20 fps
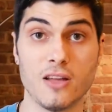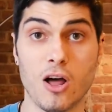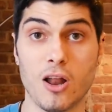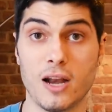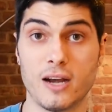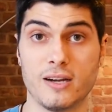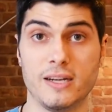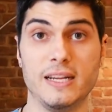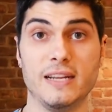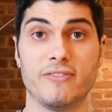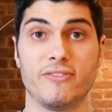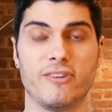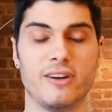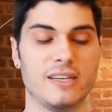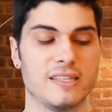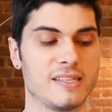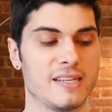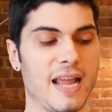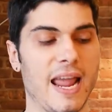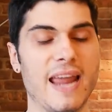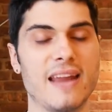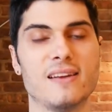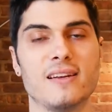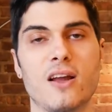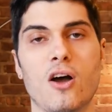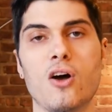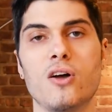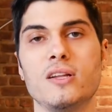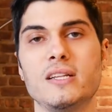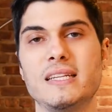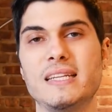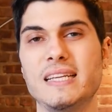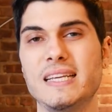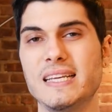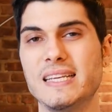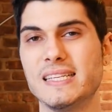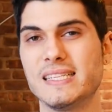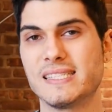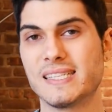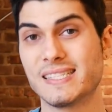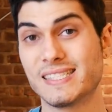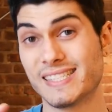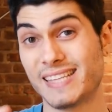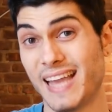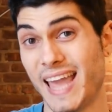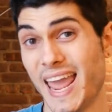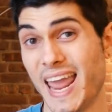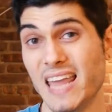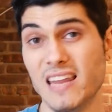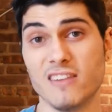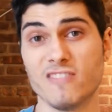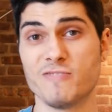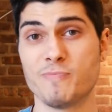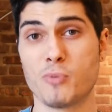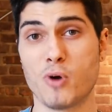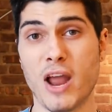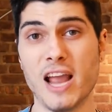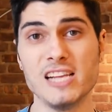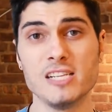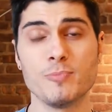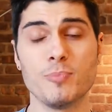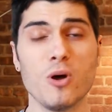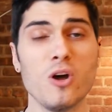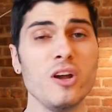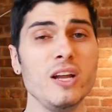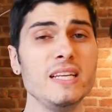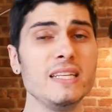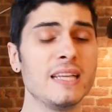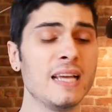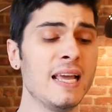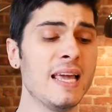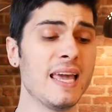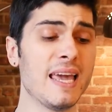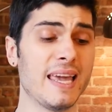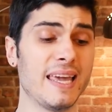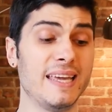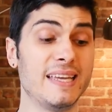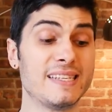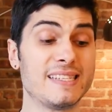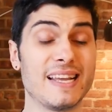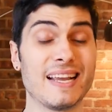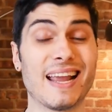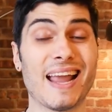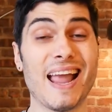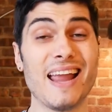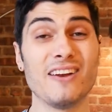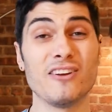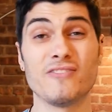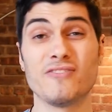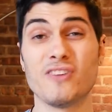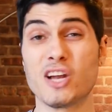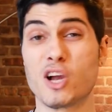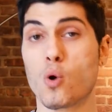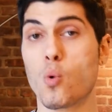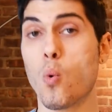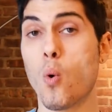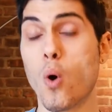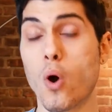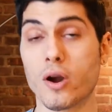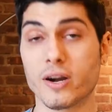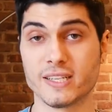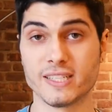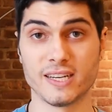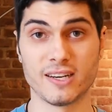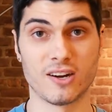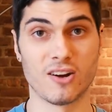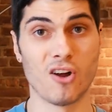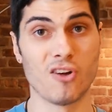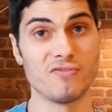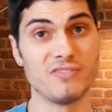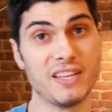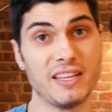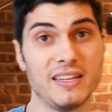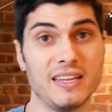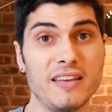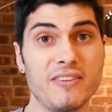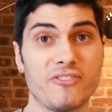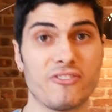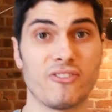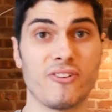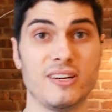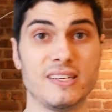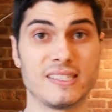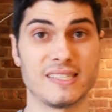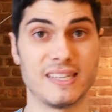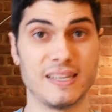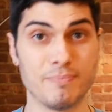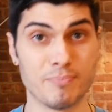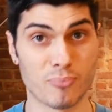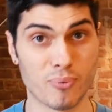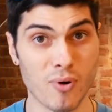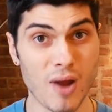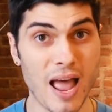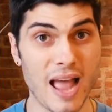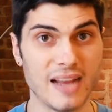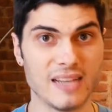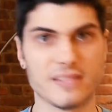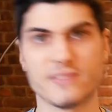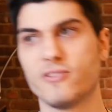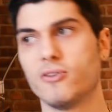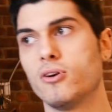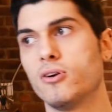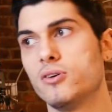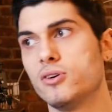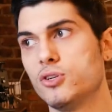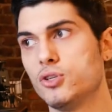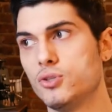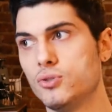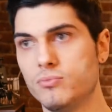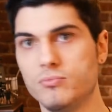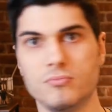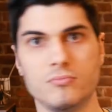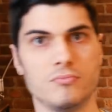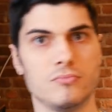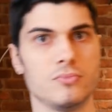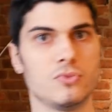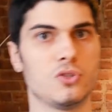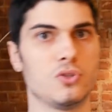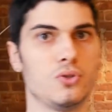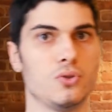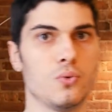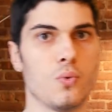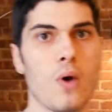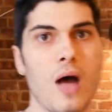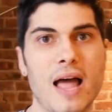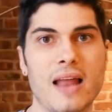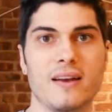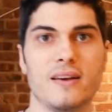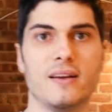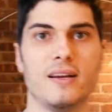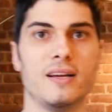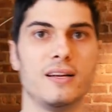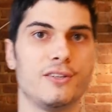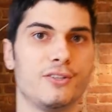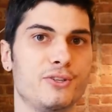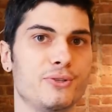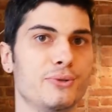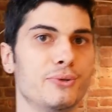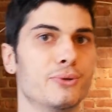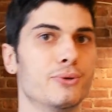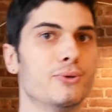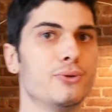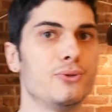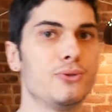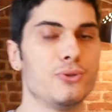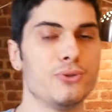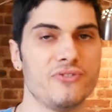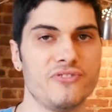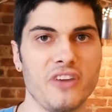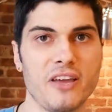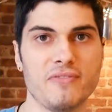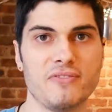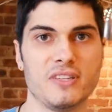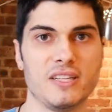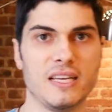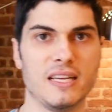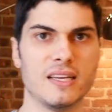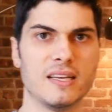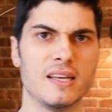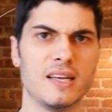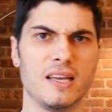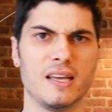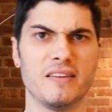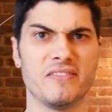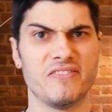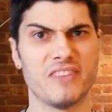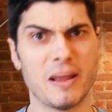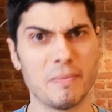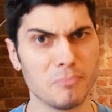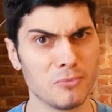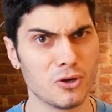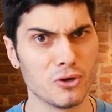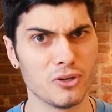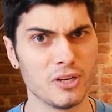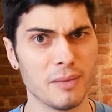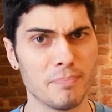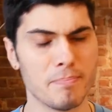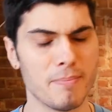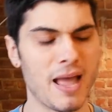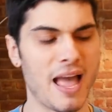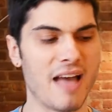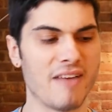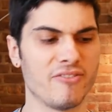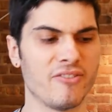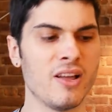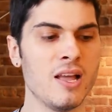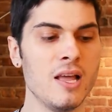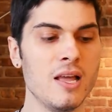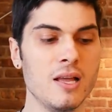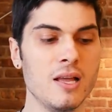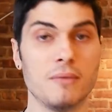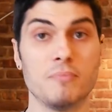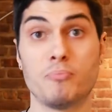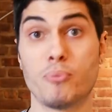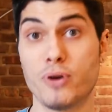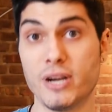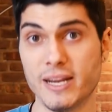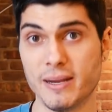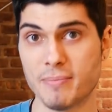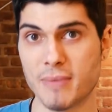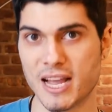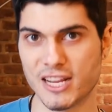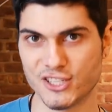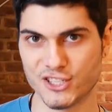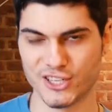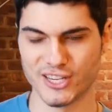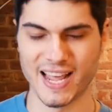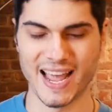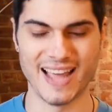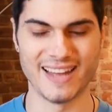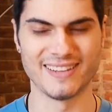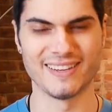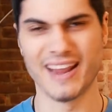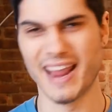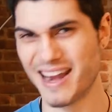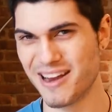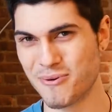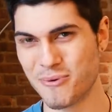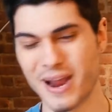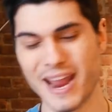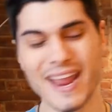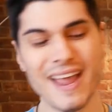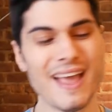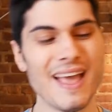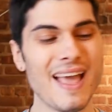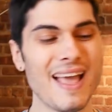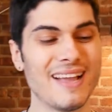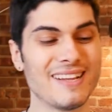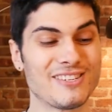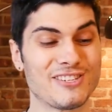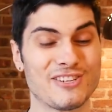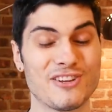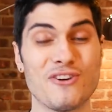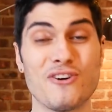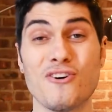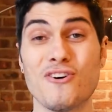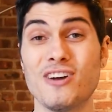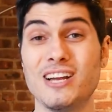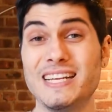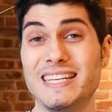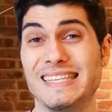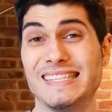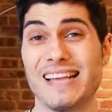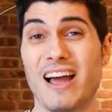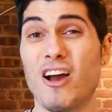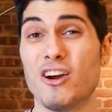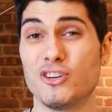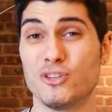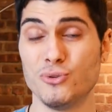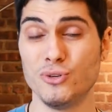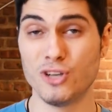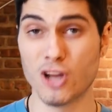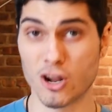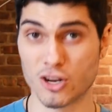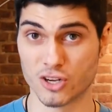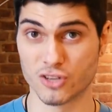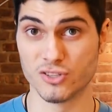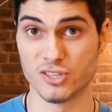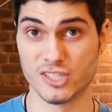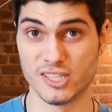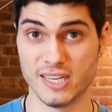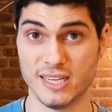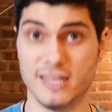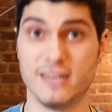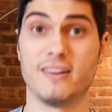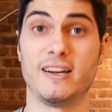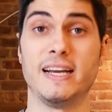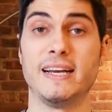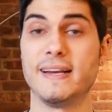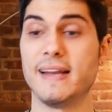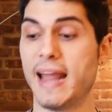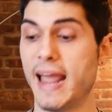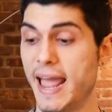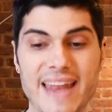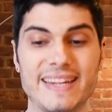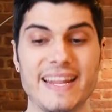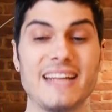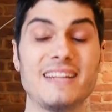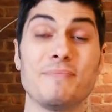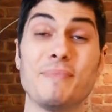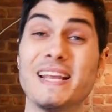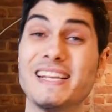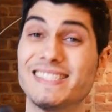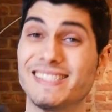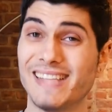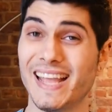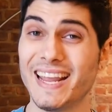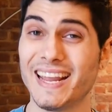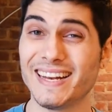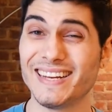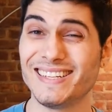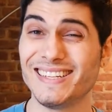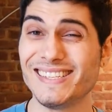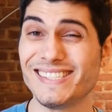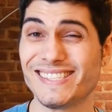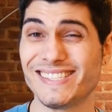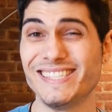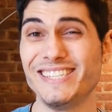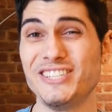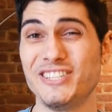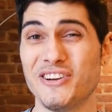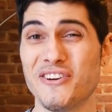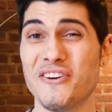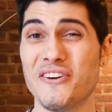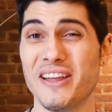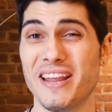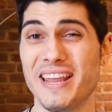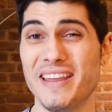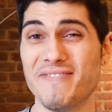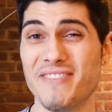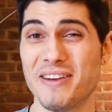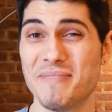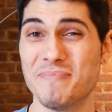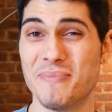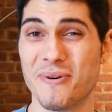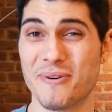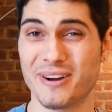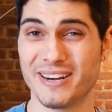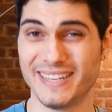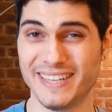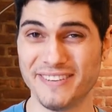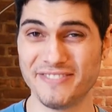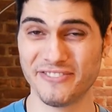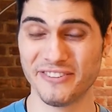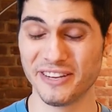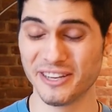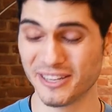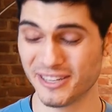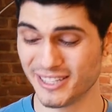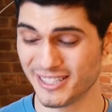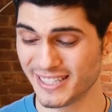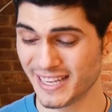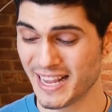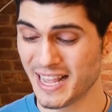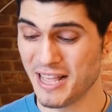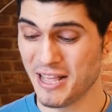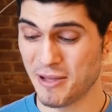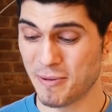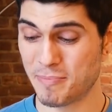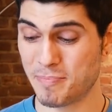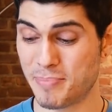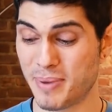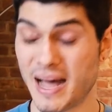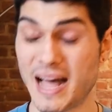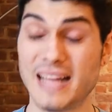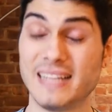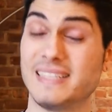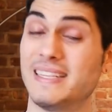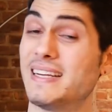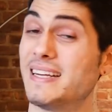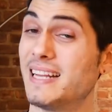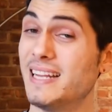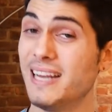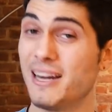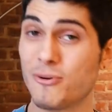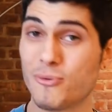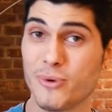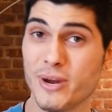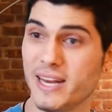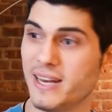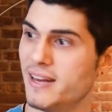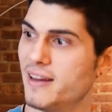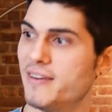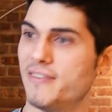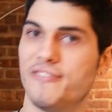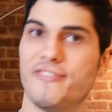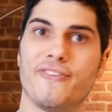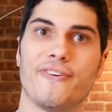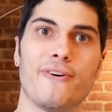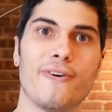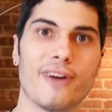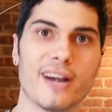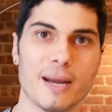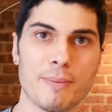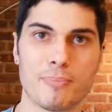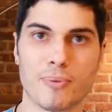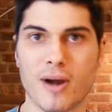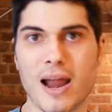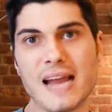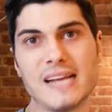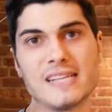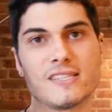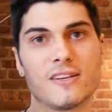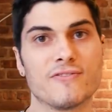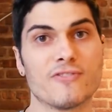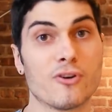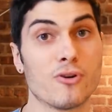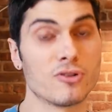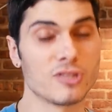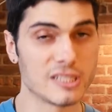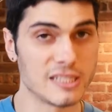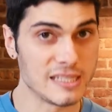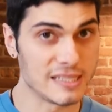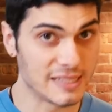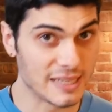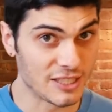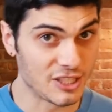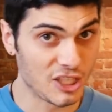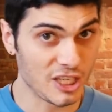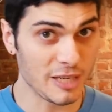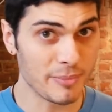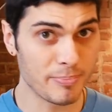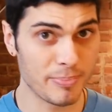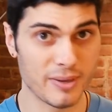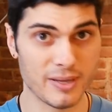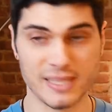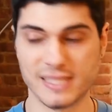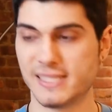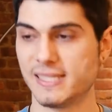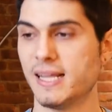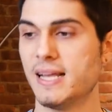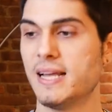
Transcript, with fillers: dollars difference, and on this scale of price point is a kind of a quarter of the difference in price, for two hundred dollars to two hundred fifty dollars if I'm good in math. Pretty much that anyway, so it's hard to not consider it, and that makes taking the decision even more difficult. But the clear winner for the price, of course, is the cheapest,